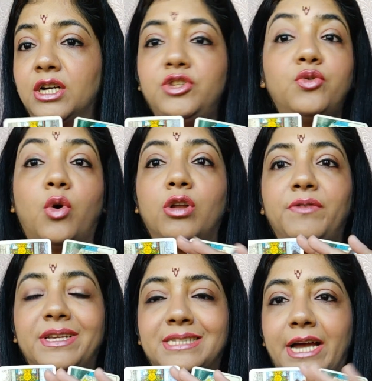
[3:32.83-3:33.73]
you
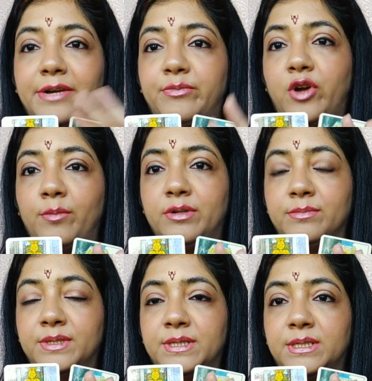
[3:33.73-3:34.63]
always had
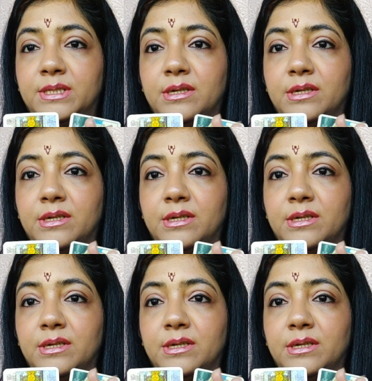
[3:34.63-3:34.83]
problems.